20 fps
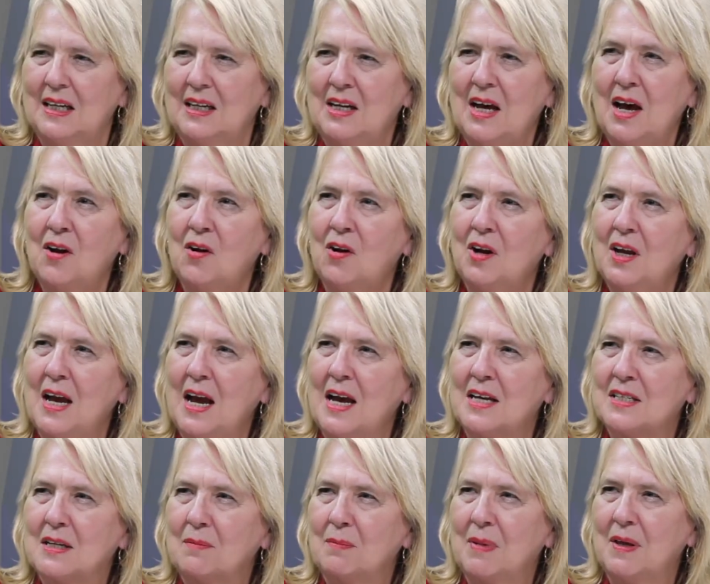Not only
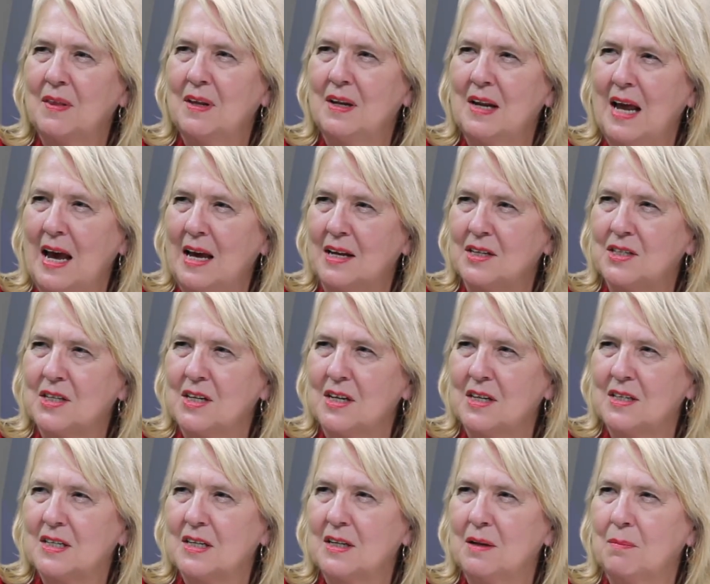has it been the
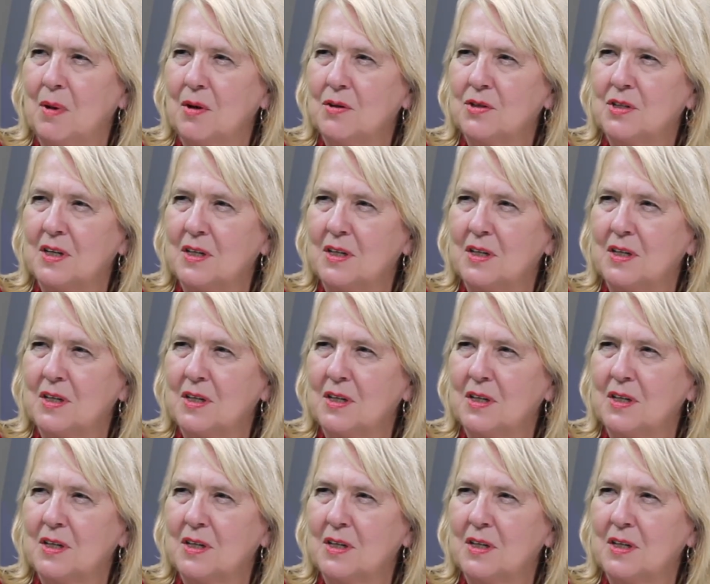nastiest and the most